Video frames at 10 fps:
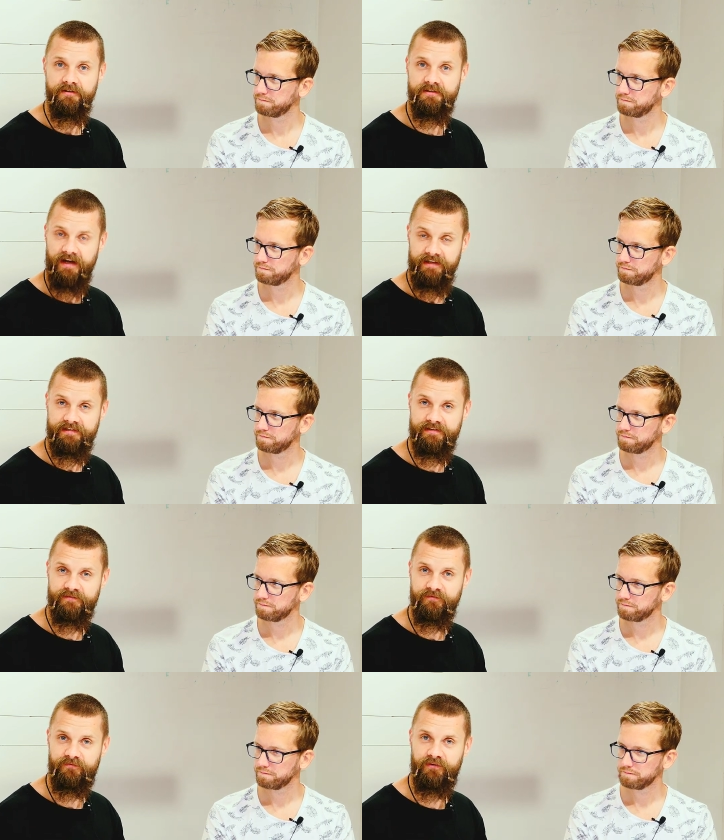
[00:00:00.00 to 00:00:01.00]

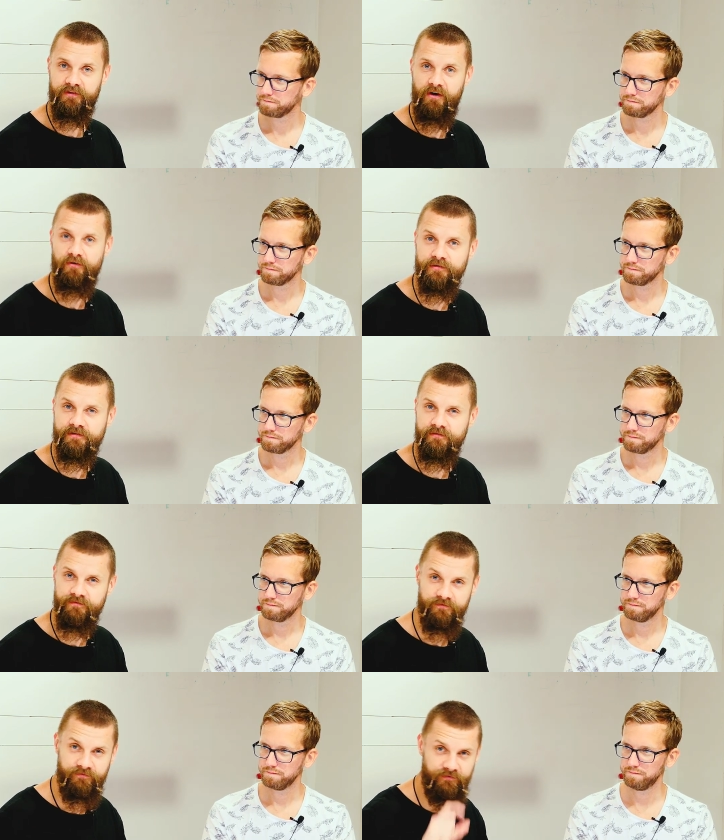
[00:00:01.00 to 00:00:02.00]
Speaker 1: Just for those
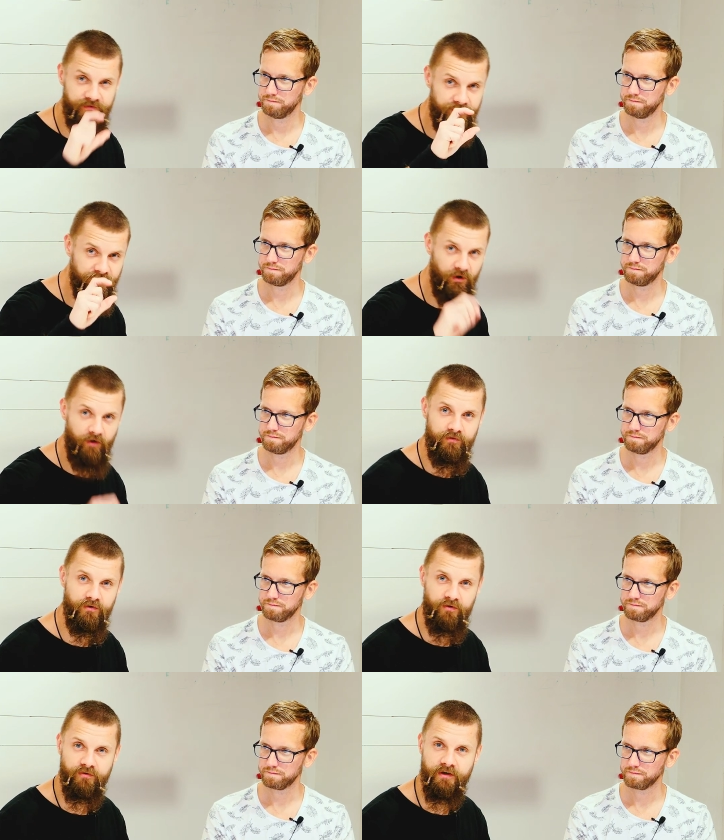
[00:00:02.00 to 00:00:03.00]
few of
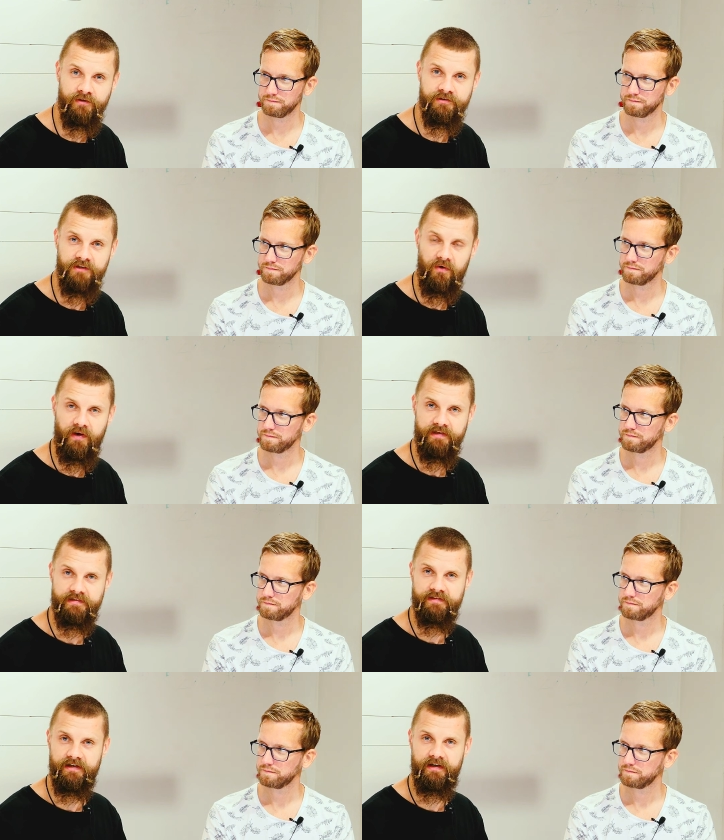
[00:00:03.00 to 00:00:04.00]
you who don't know
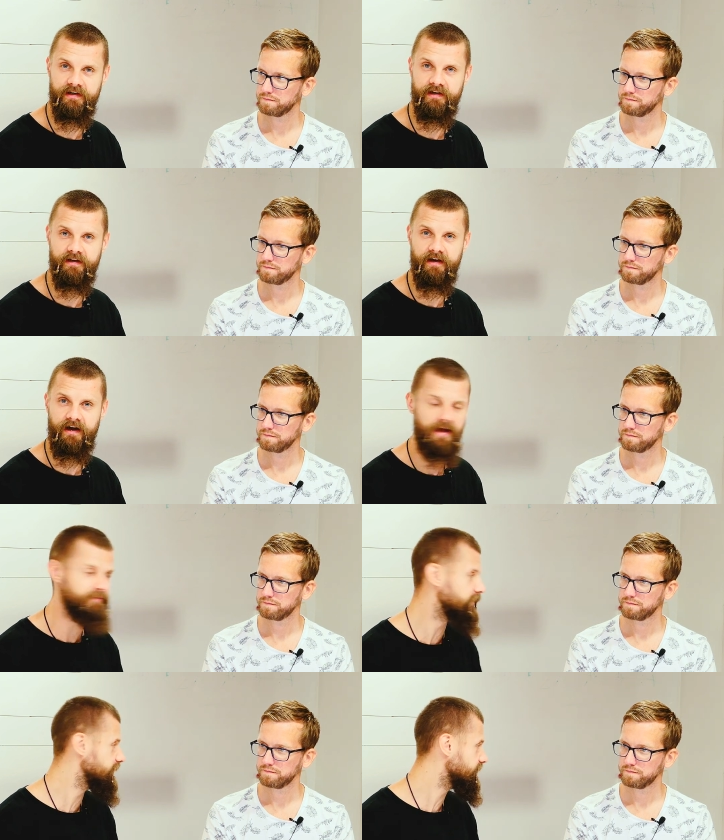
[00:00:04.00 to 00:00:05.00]
us, uh,
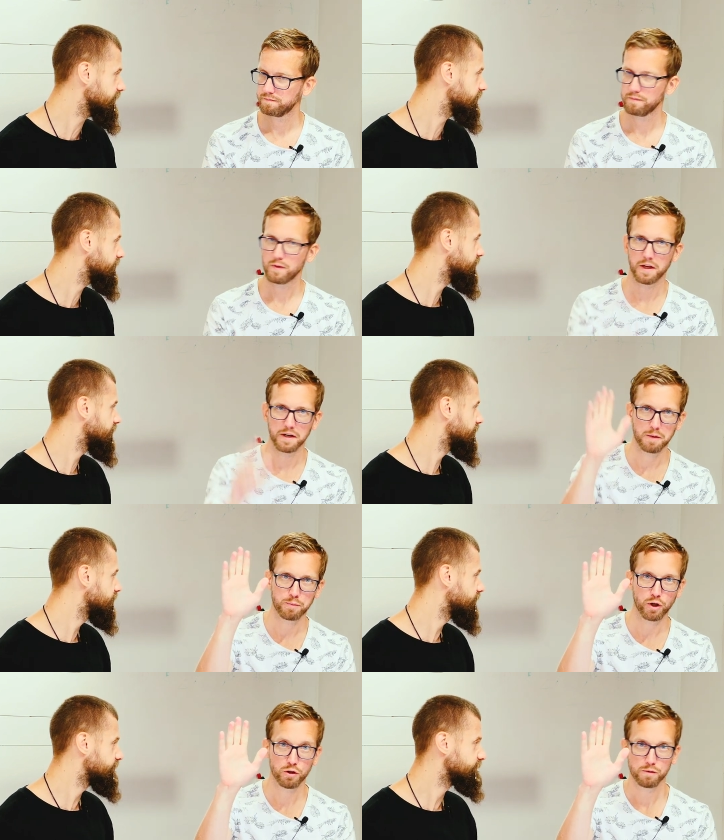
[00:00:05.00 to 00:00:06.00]
I'm Oleg.
Speaker 2: And
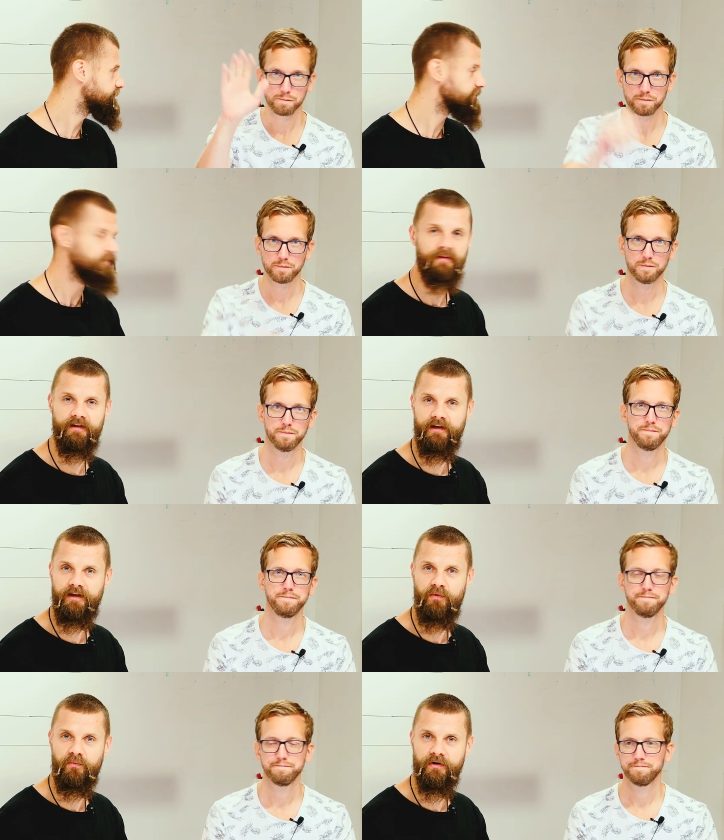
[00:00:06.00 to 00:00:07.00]
I'm Björn.
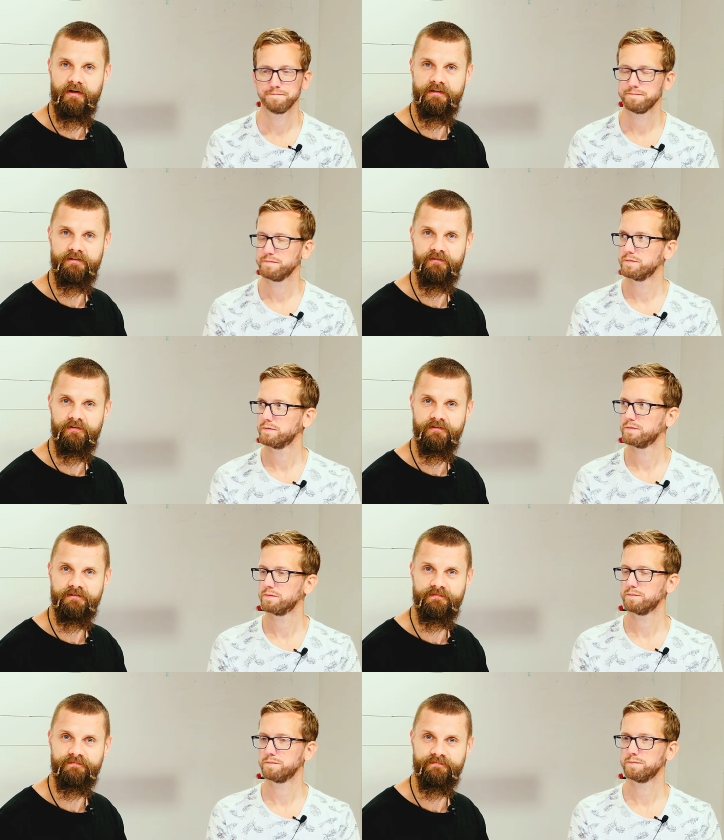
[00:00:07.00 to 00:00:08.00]
Speaker 1: And we work in Defold.